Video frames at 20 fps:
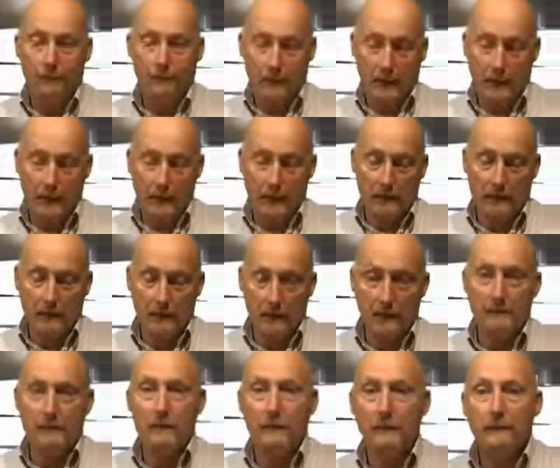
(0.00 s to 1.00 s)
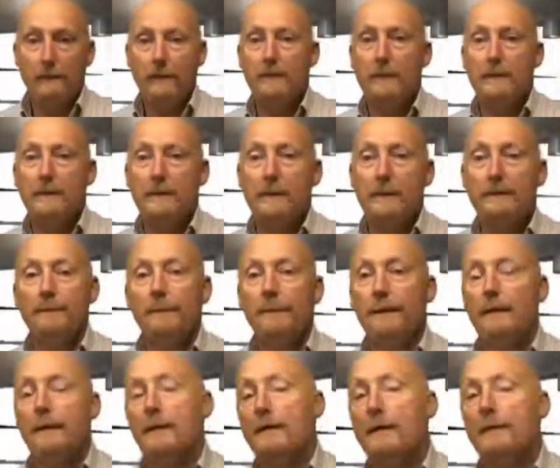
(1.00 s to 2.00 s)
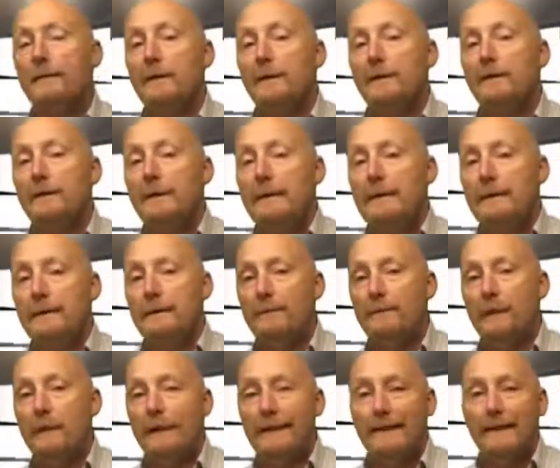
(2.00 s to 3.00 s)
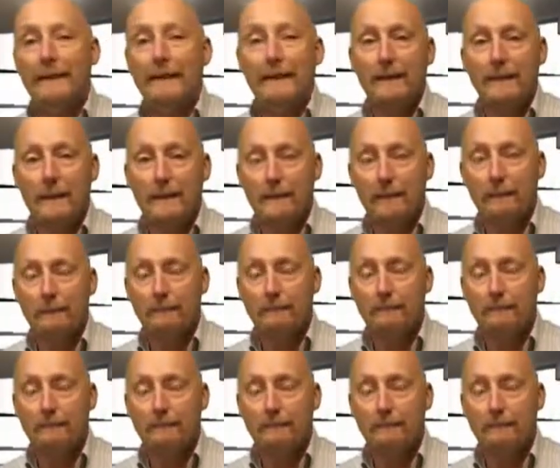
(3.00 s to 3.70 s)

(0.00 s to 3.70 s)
and vitamin deficiency can't be treated by diet alone.